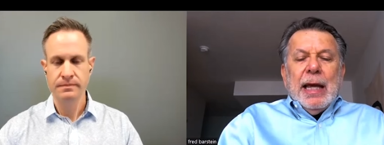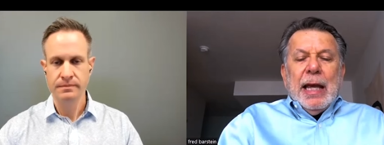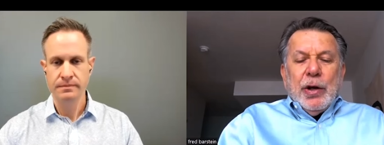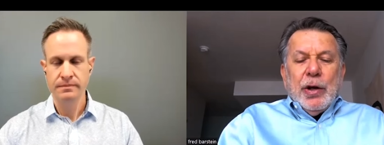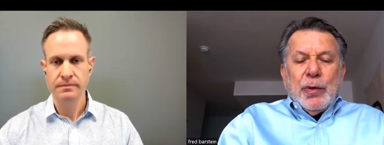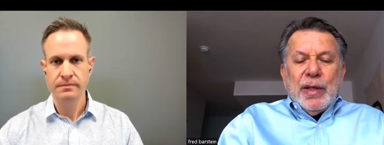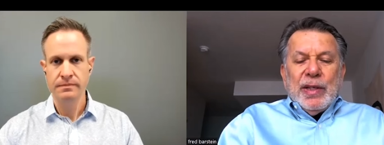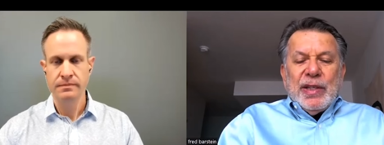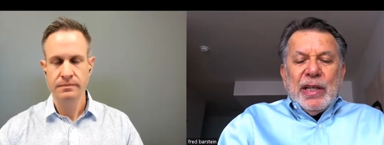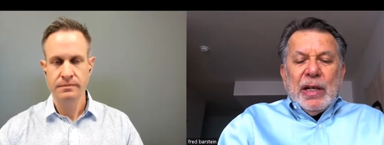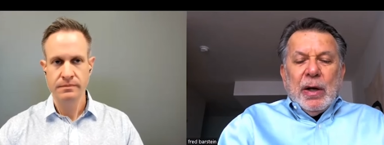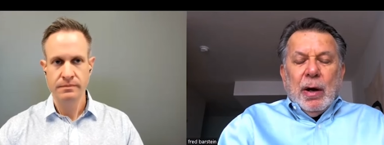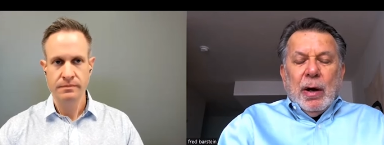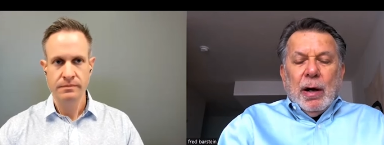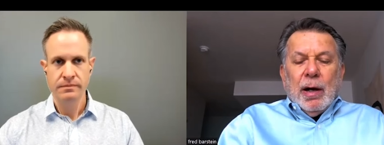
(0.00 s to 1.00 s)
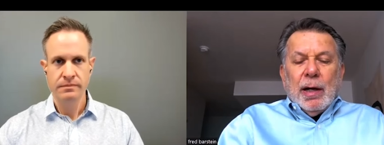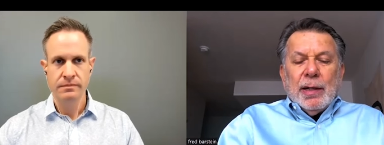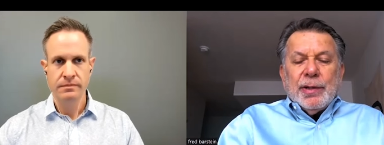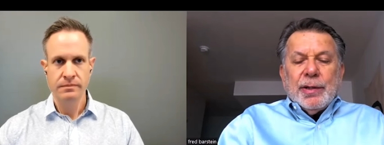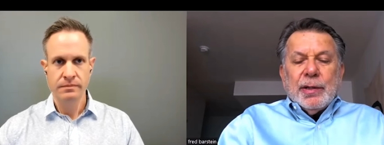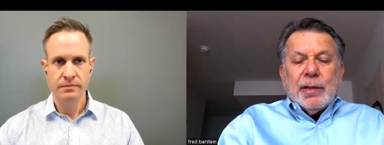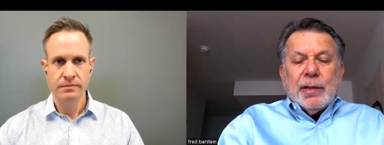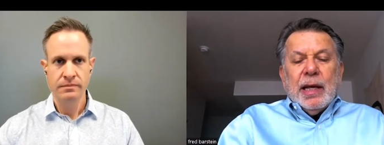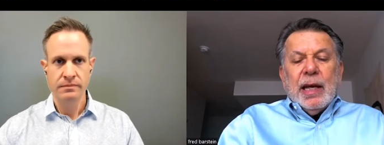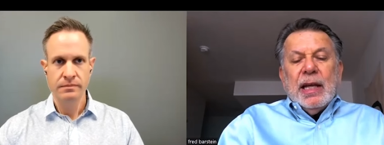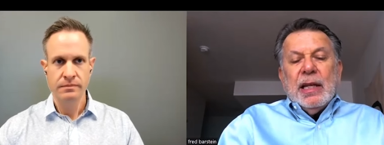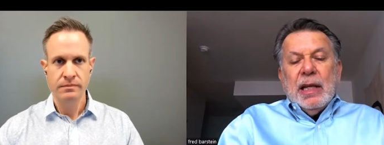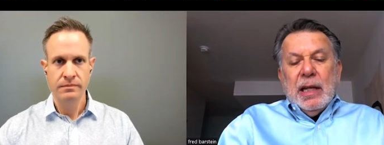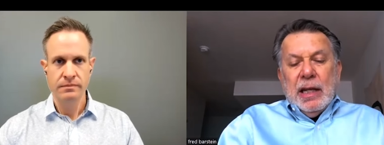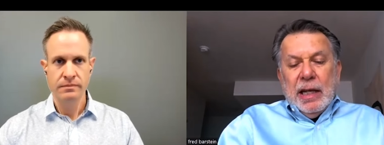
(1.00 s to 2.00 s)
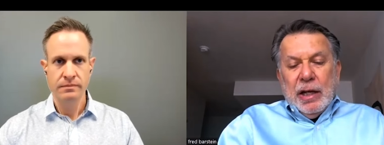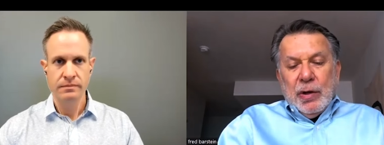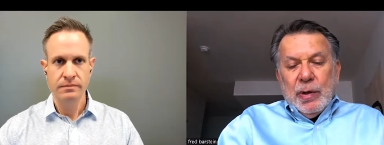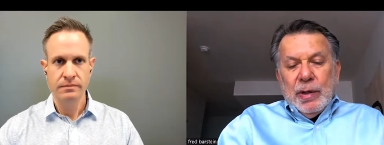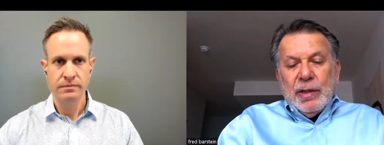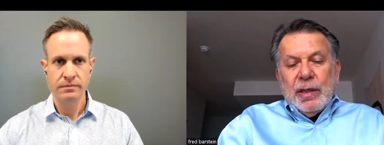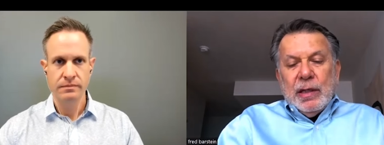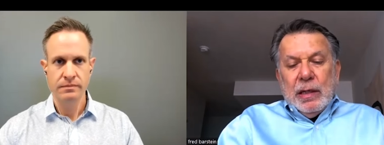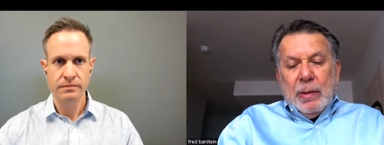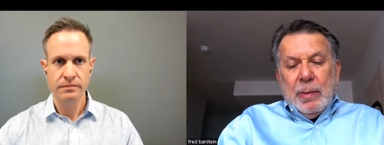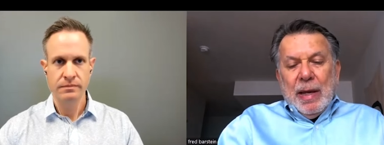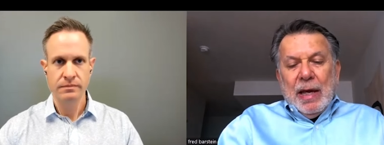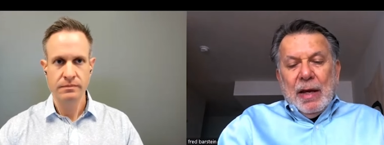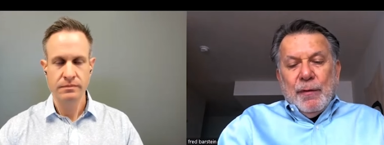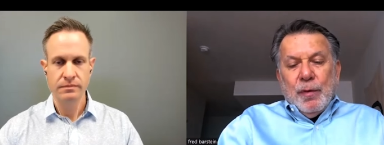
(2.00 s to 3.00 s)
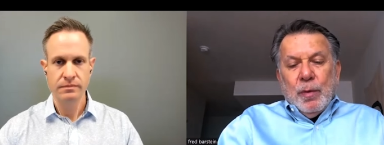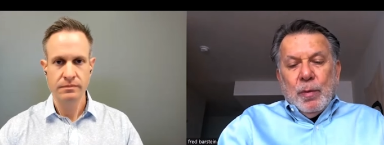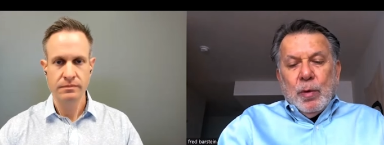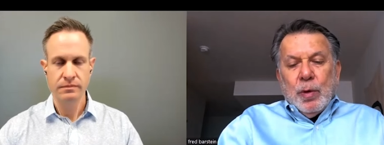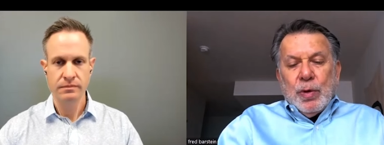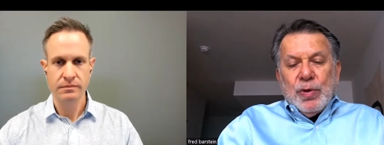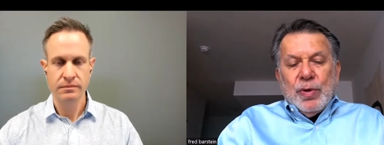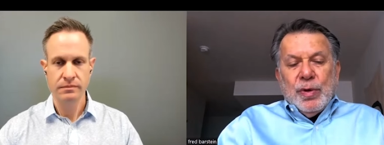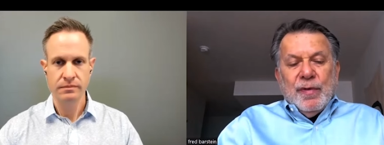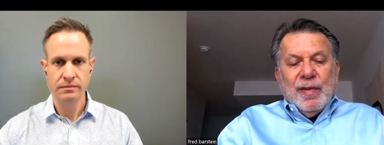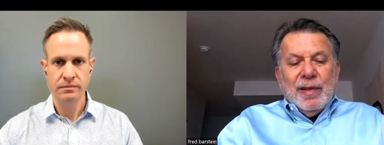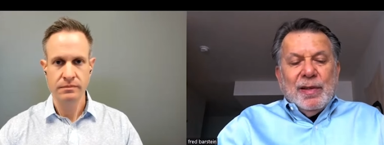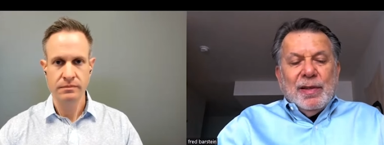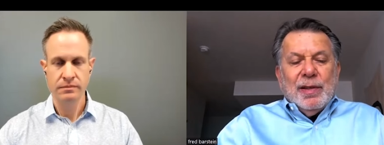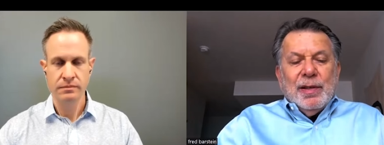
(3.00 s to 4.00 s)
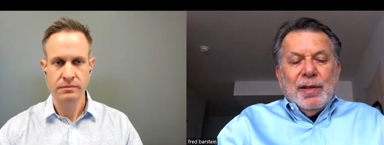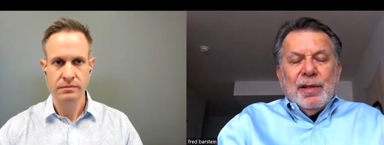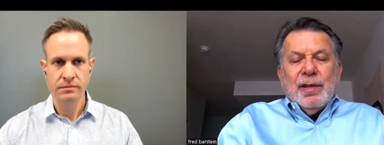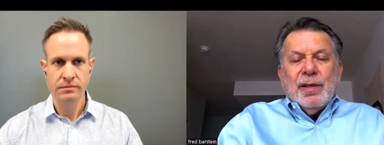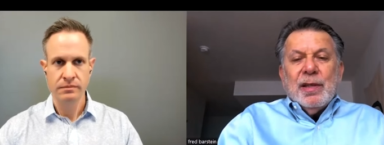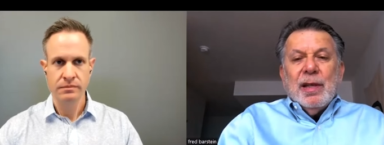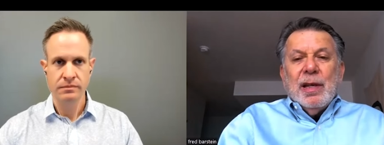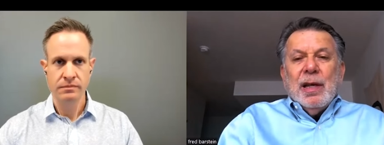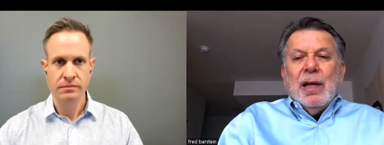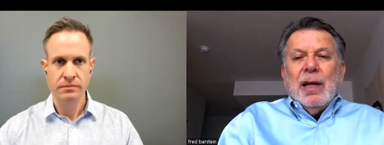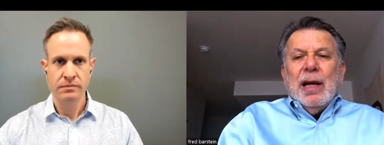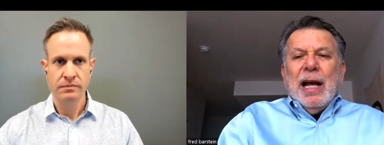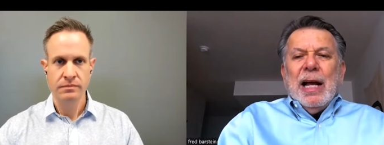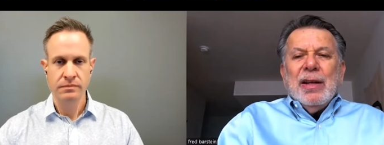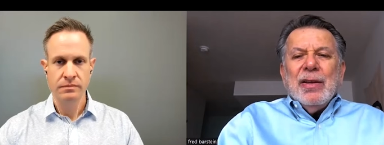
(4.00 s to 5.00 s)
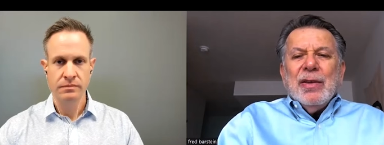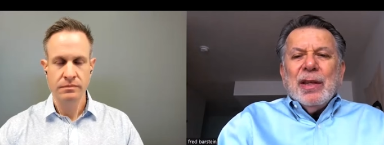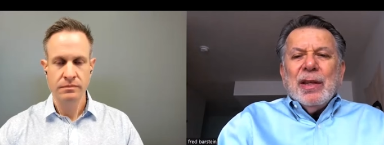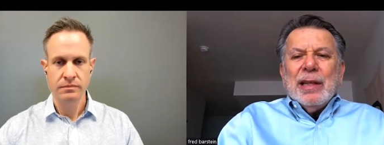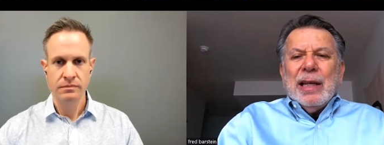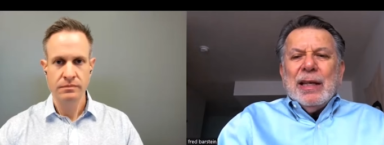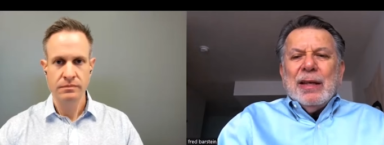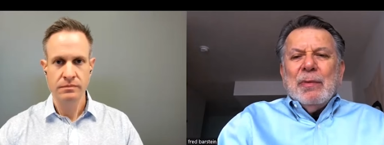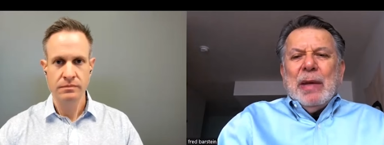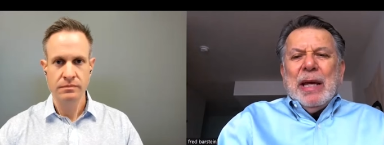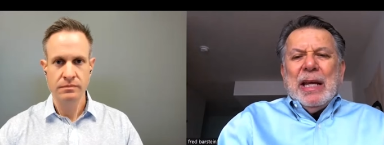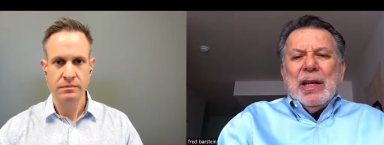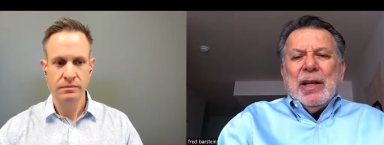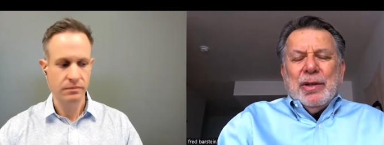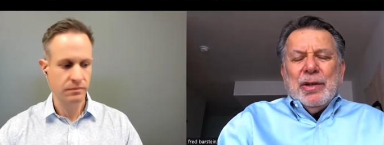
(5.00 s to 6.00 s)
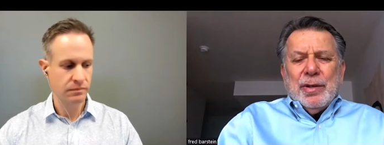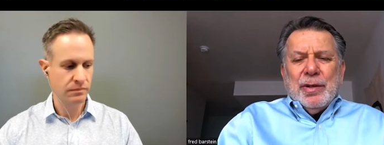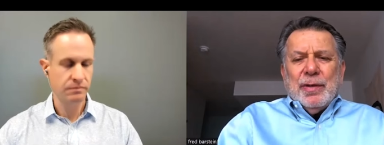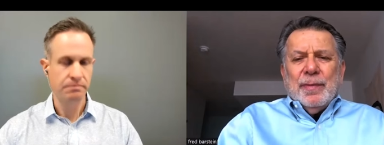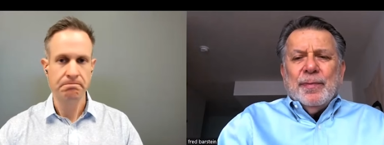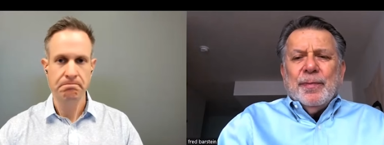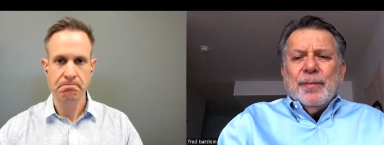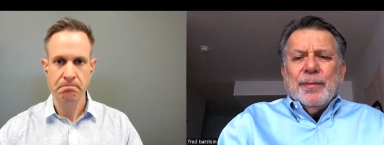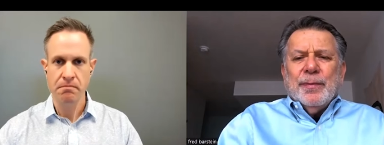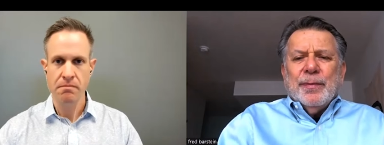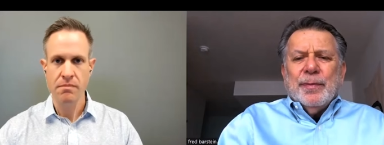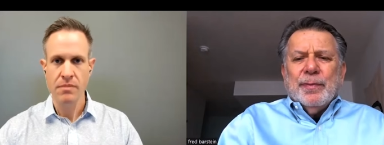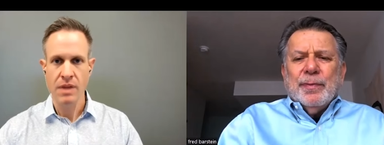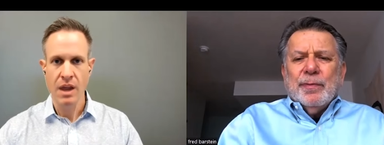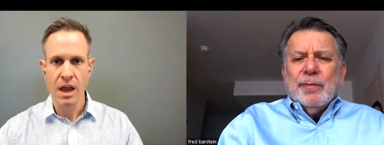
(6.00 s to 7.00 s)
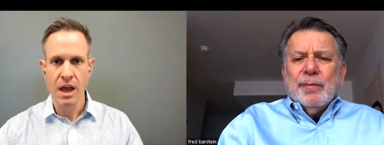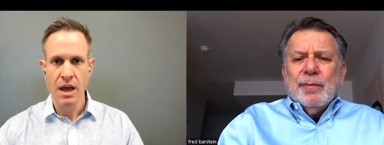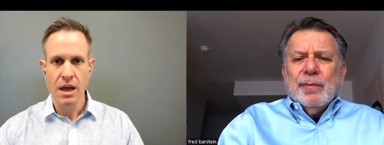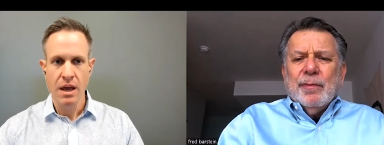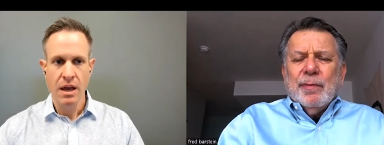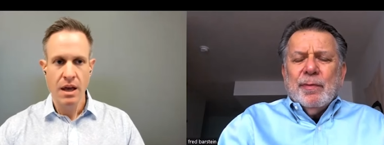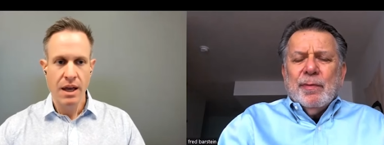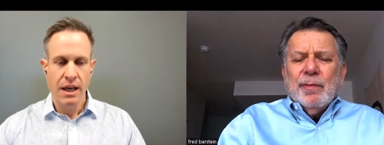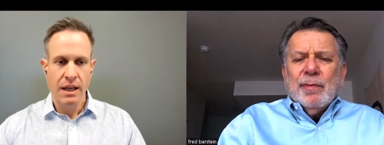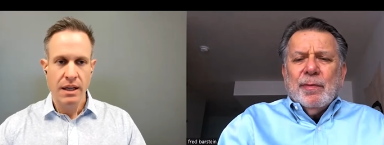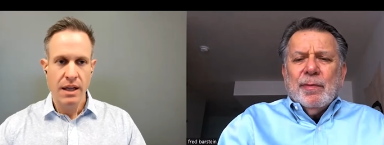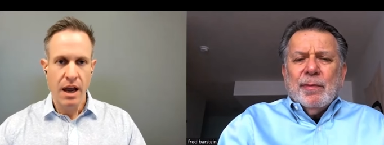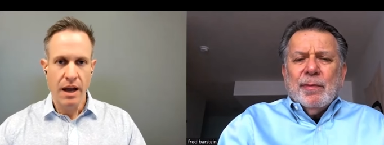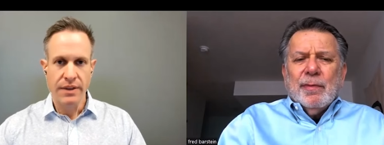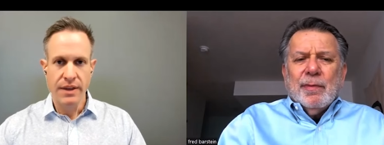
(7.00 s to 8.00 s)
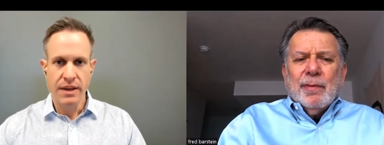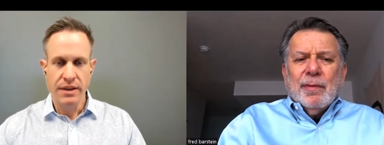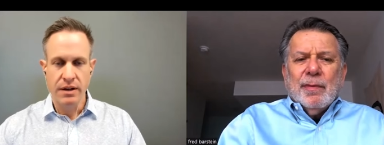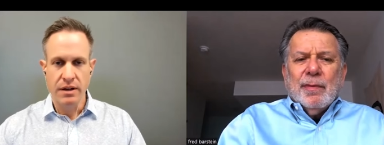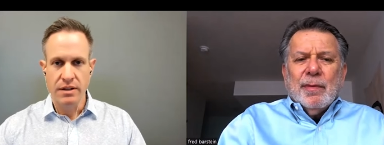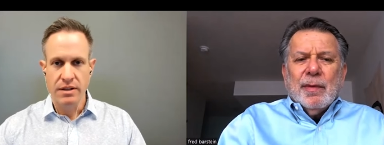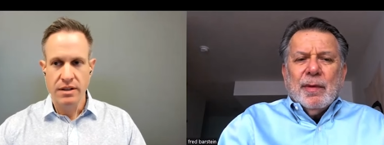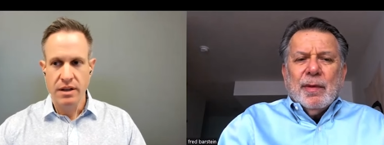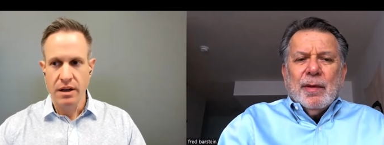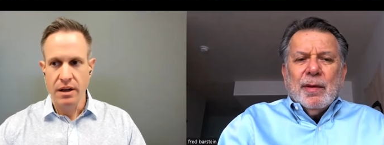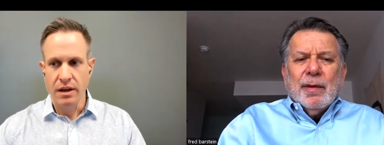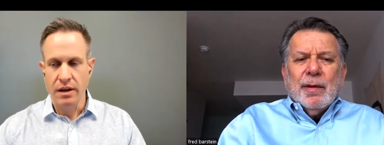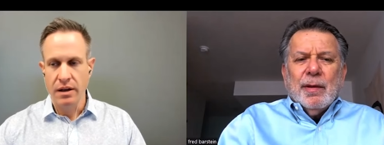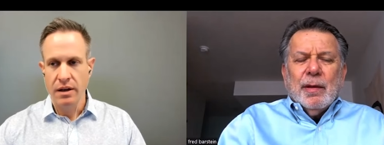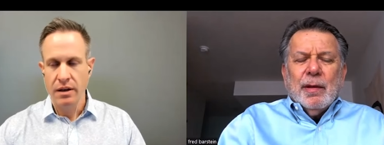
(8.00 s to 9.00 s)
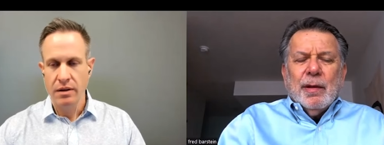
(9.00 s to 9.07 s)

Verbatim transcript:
Speaker 1: increasing costs, and an increase in demand for more services how do you think they can manage?
Speaker 2: Yeah, I think that it's a. Uh